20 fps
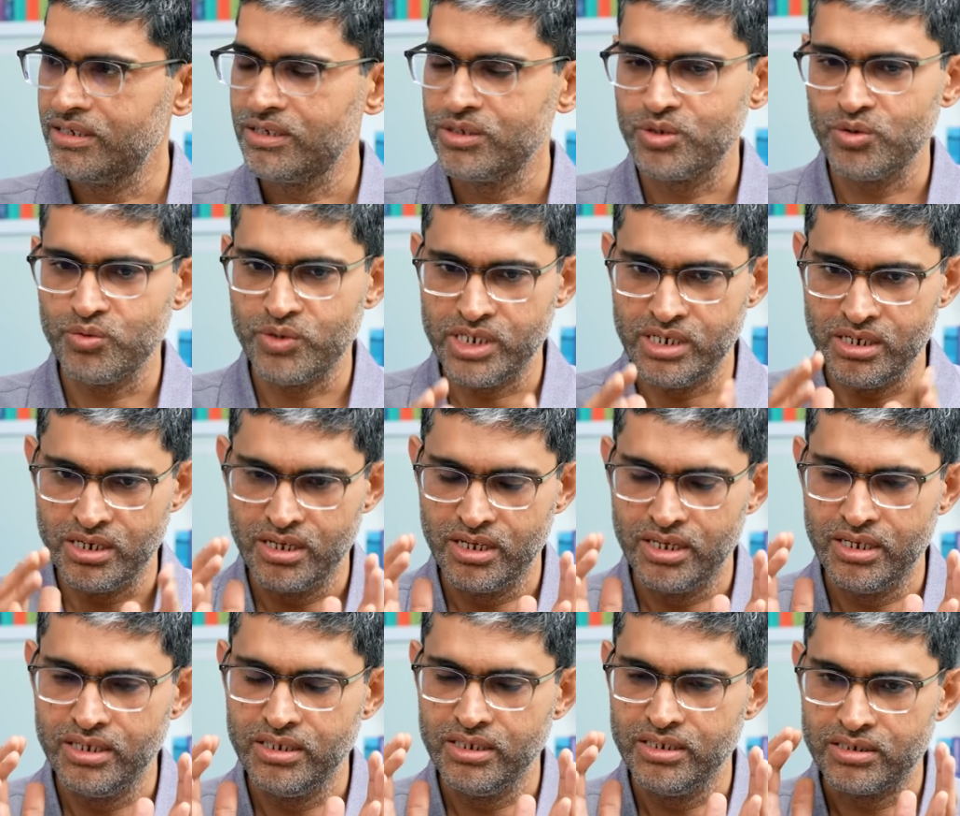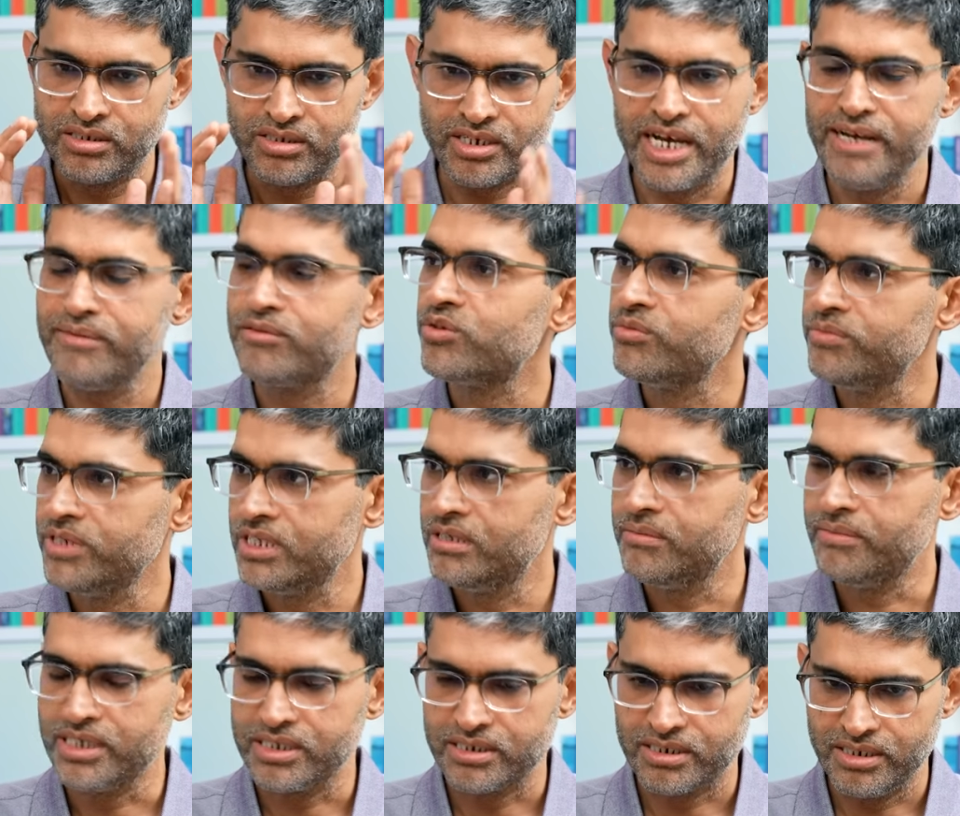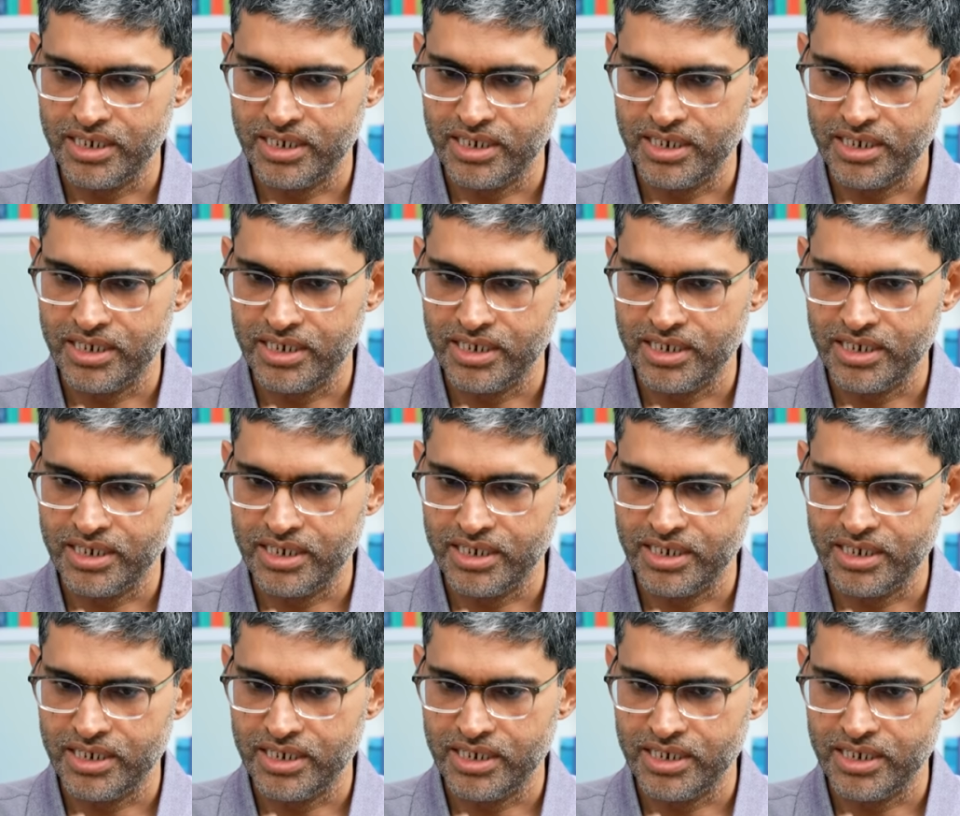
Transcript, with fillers: So one, strive to be the best.